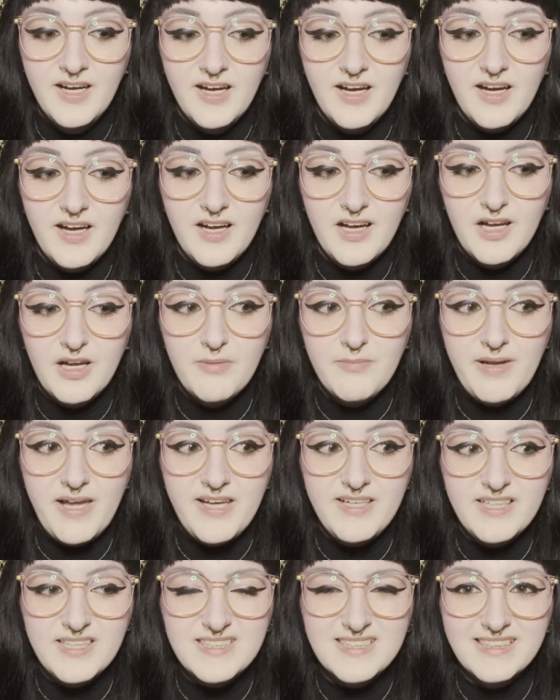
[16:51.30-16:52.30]

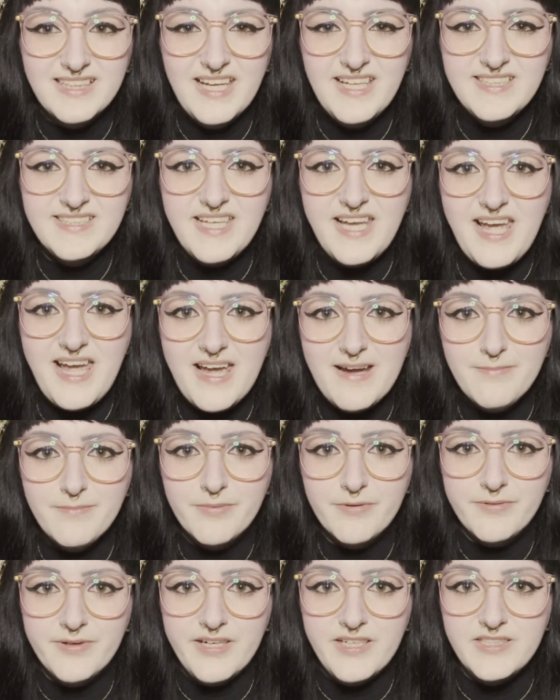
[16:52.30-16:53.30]
And it's less
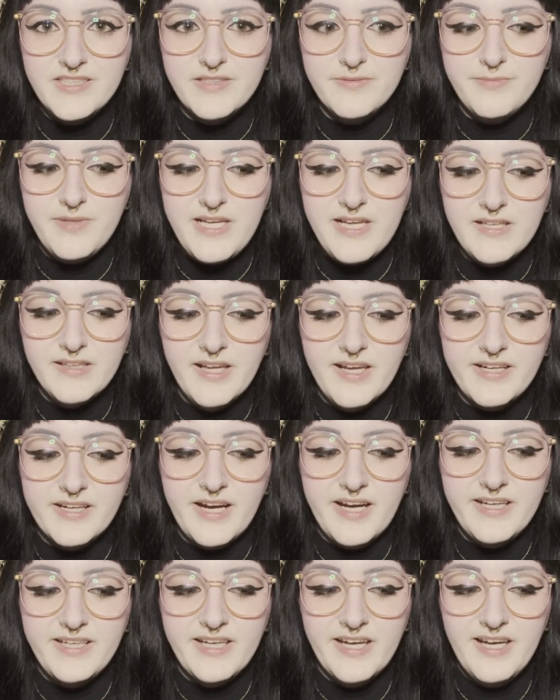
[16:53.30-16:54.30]
ambery to me. Like,
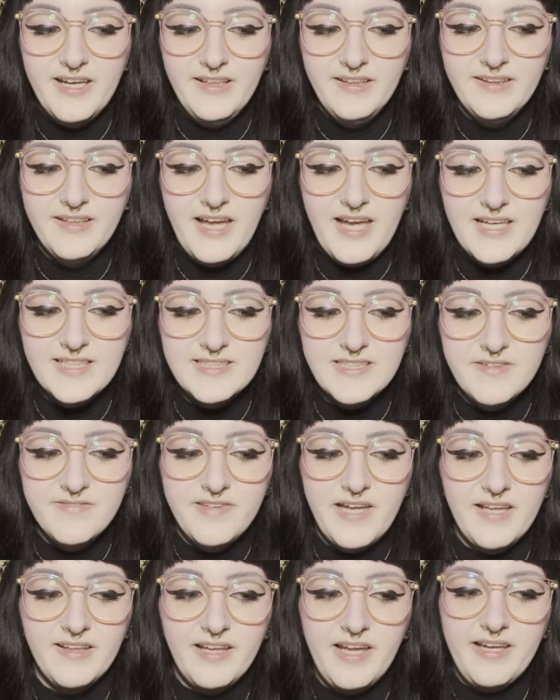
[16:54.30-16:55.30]
I get less of
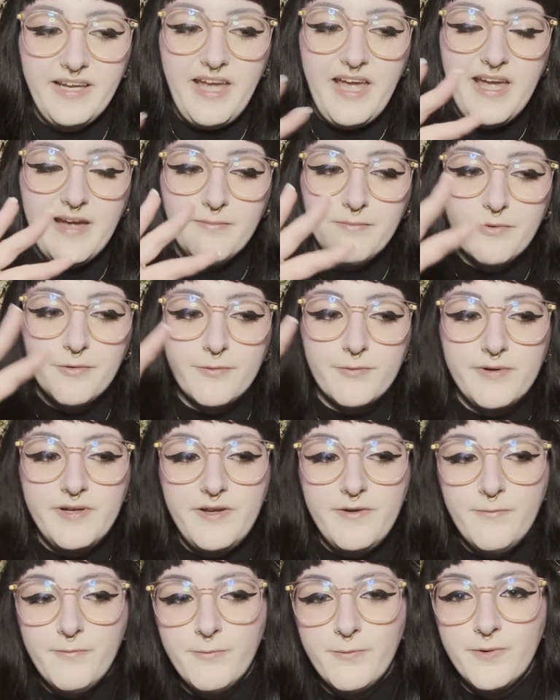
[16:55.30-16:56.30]
that like
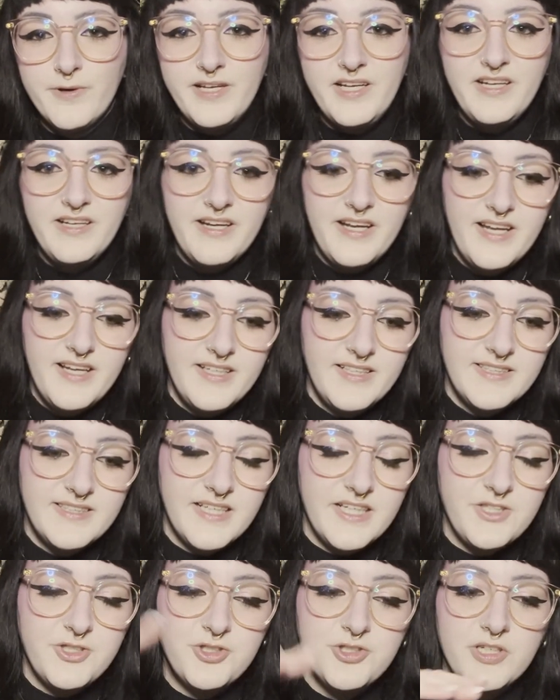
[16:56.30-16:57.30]
ambery woodiness.
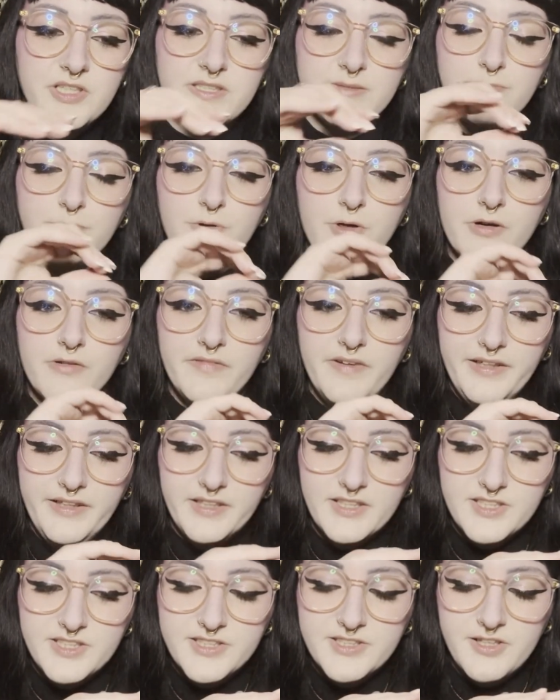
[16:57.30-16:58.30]
It's just more of like
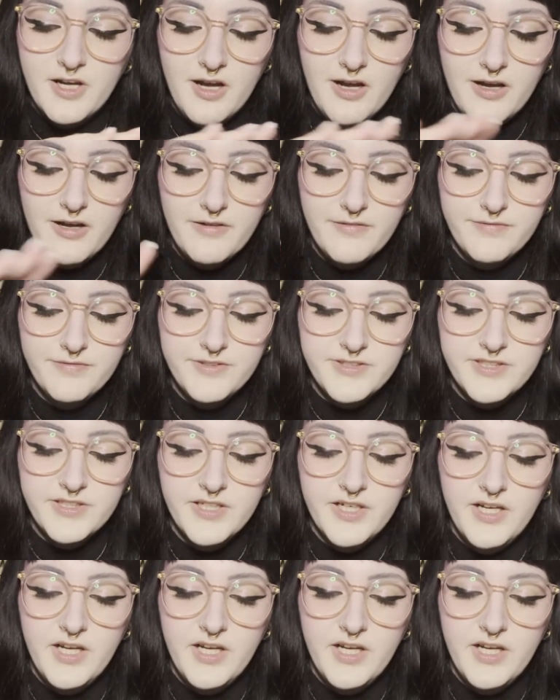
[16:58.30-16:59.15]
a soft,